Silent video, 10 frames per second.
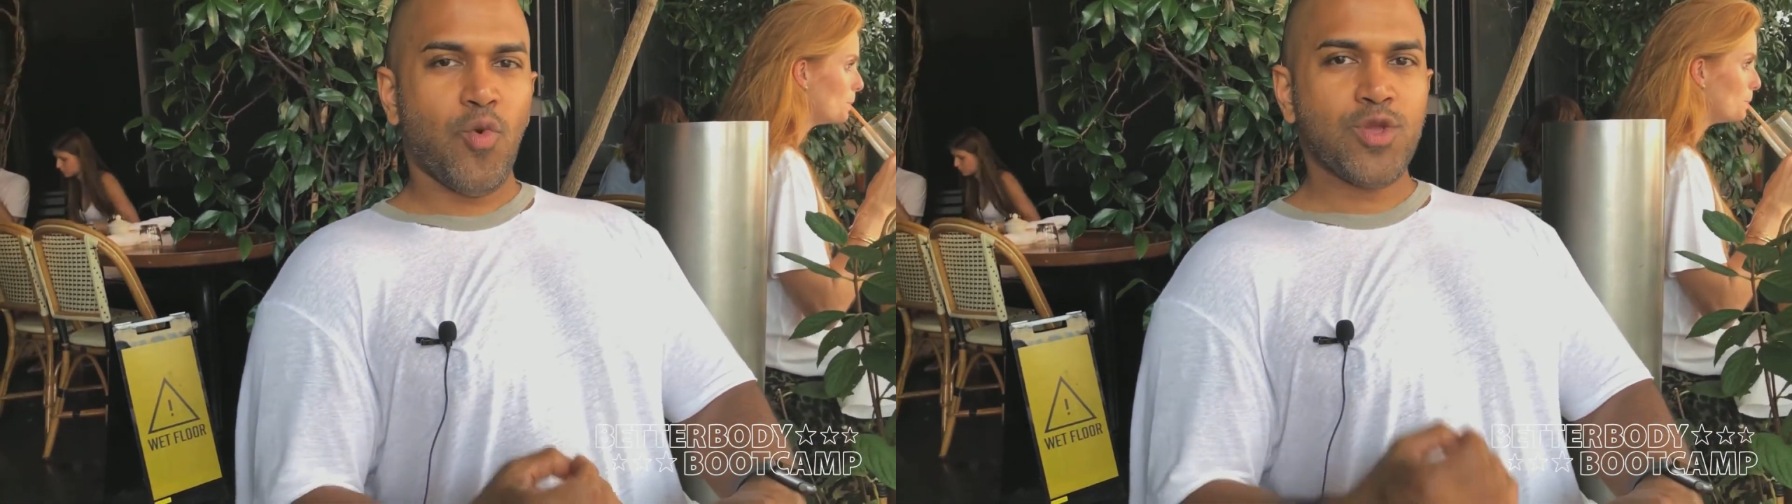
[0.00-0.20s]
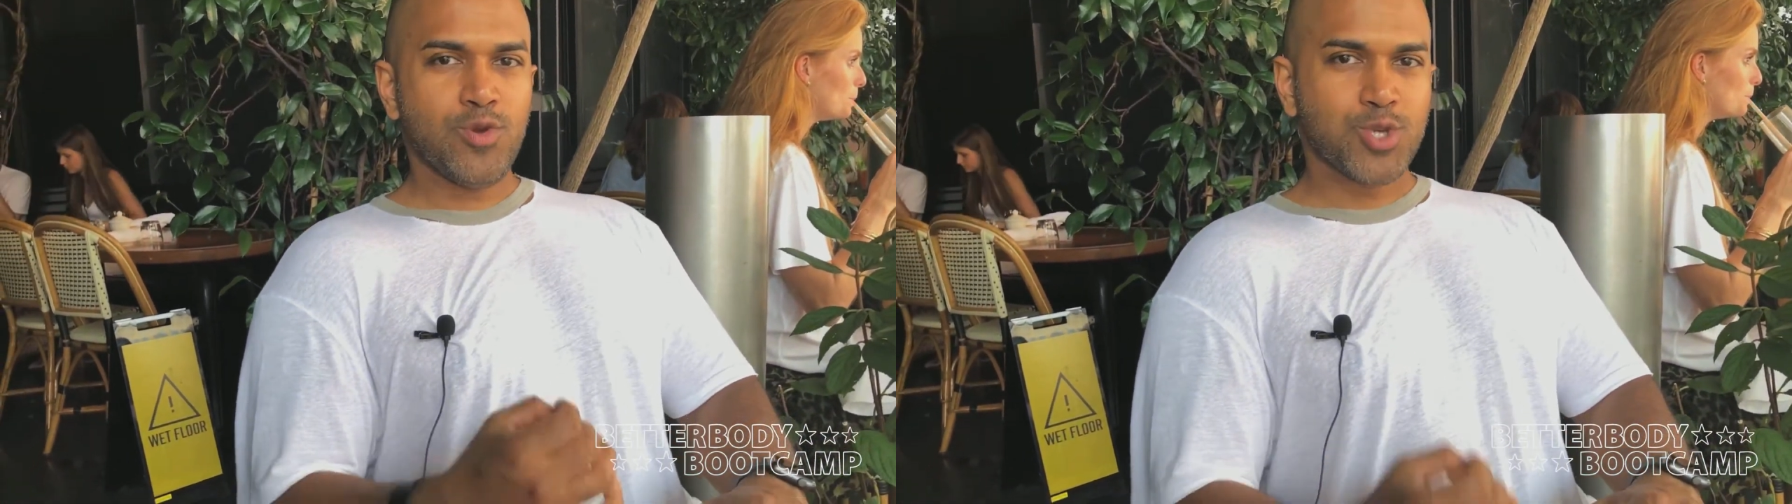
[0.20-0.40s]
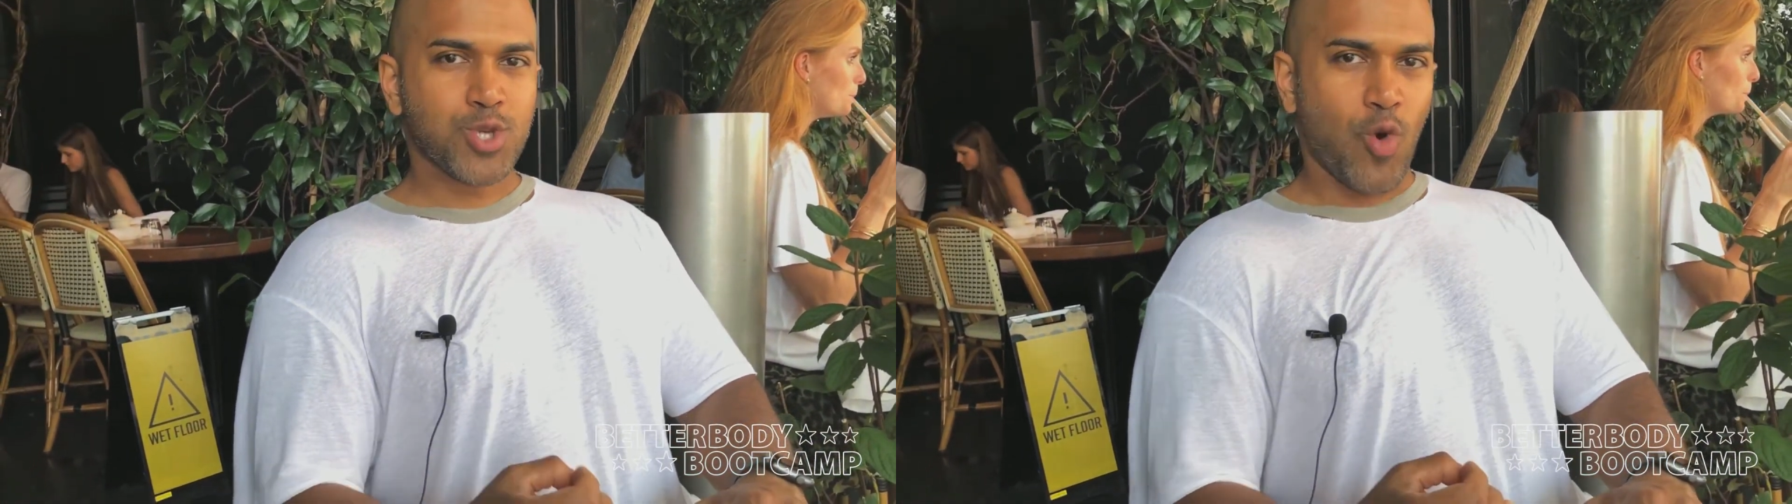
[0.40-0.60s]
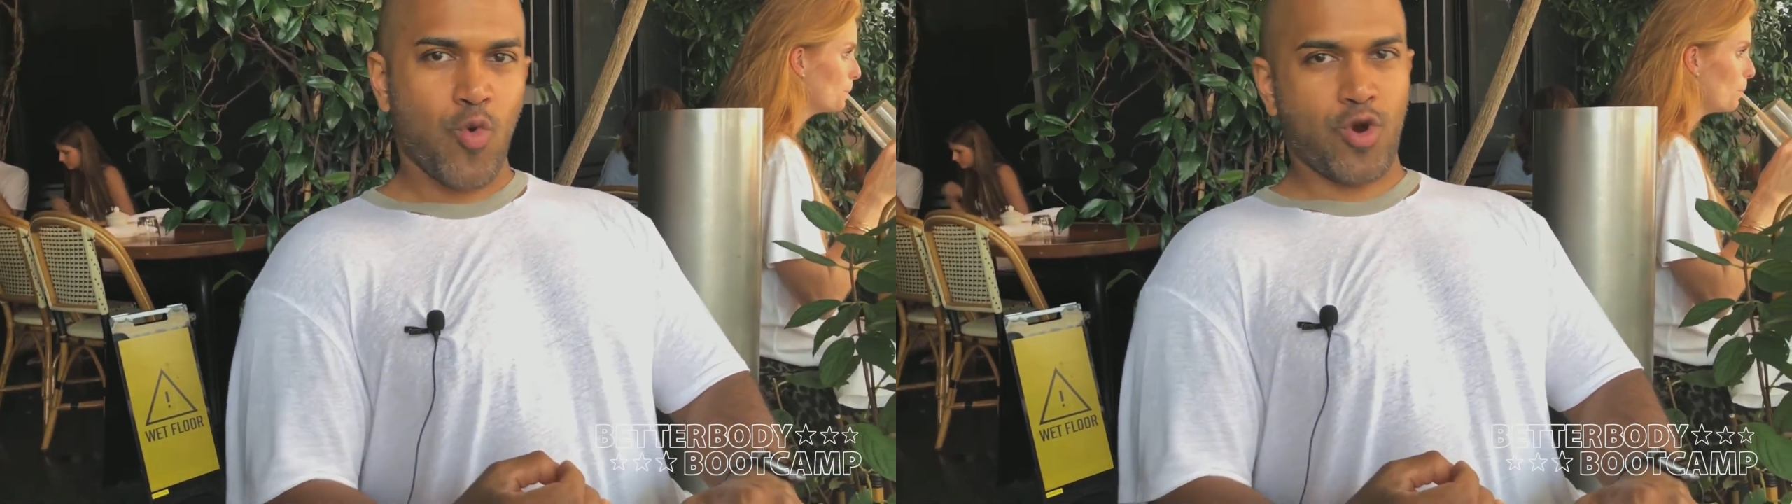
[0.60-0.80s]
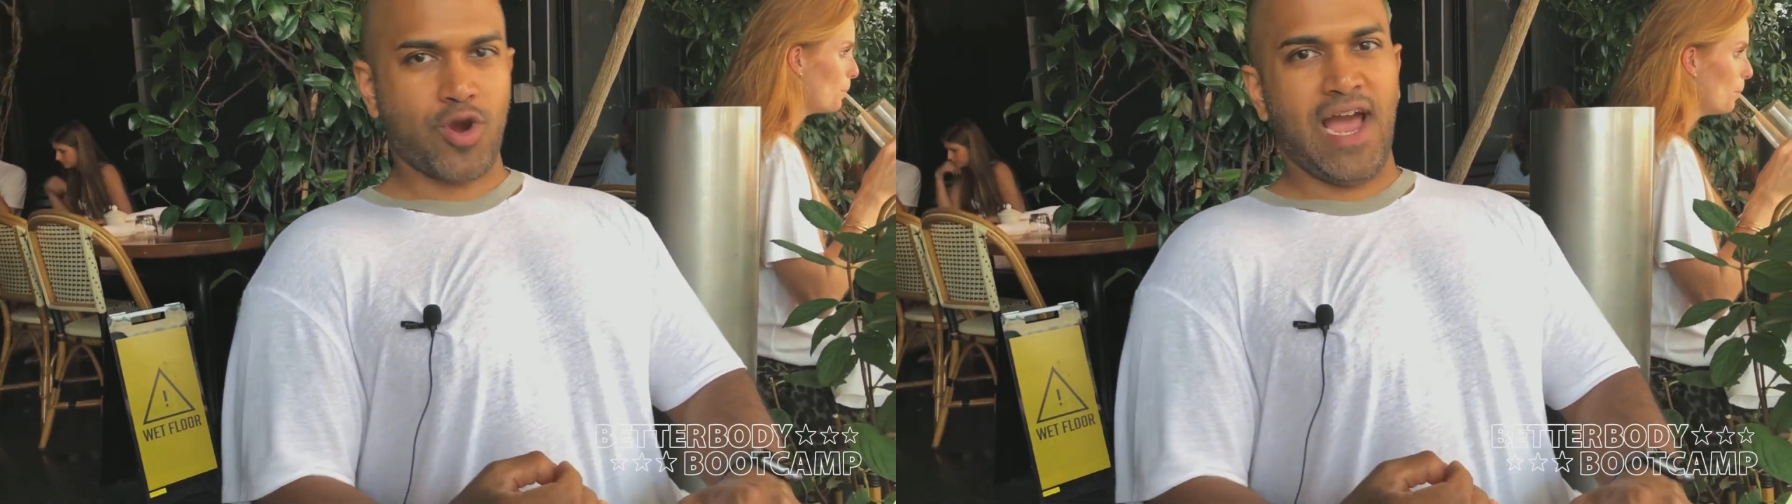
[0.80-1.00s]
when you
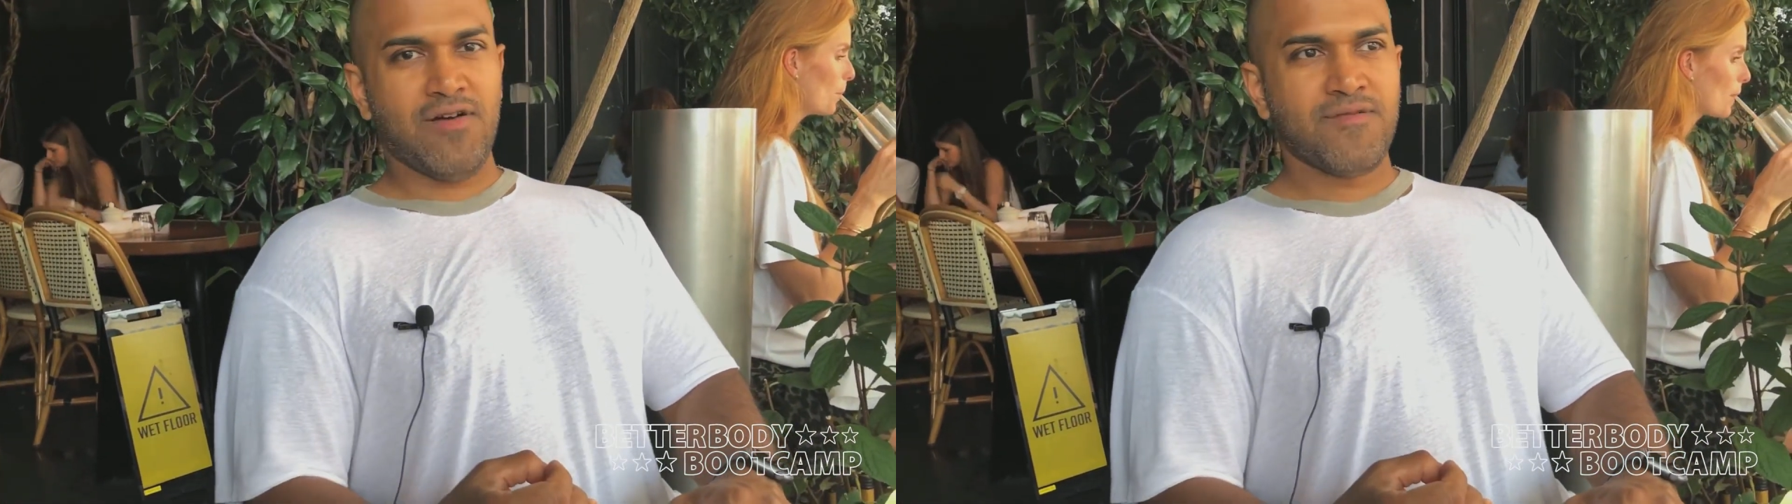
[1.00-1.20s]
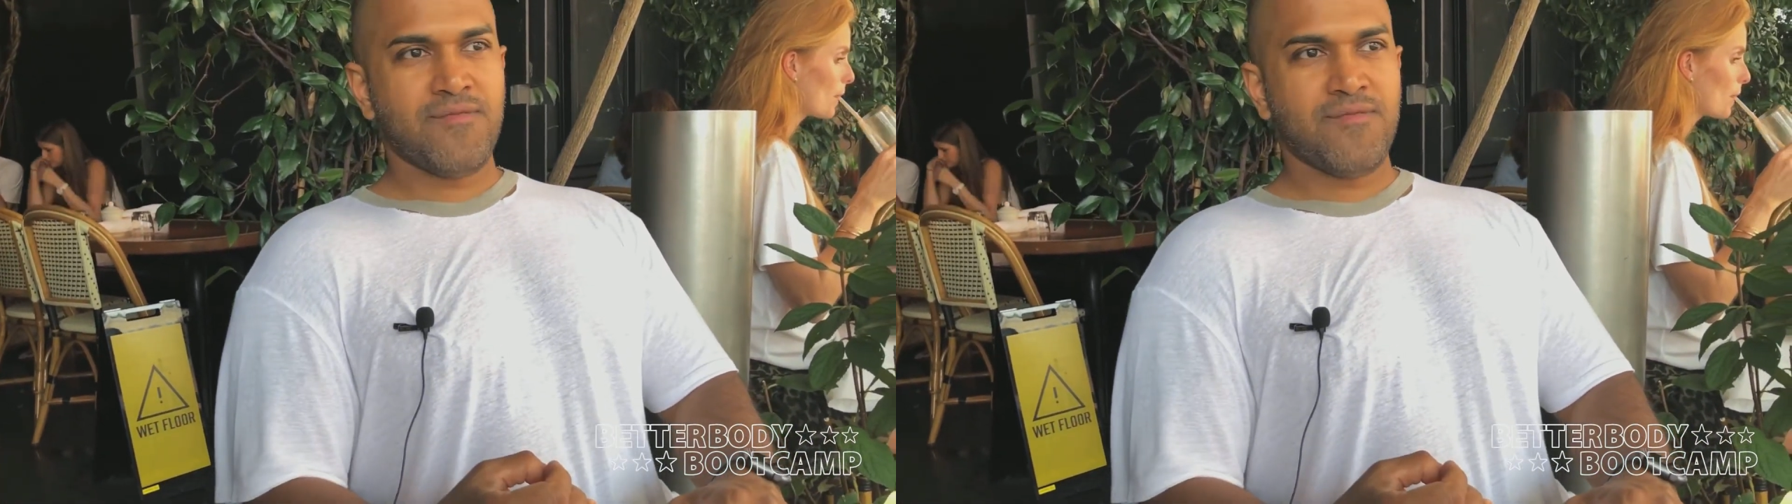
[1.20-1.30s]
don't work out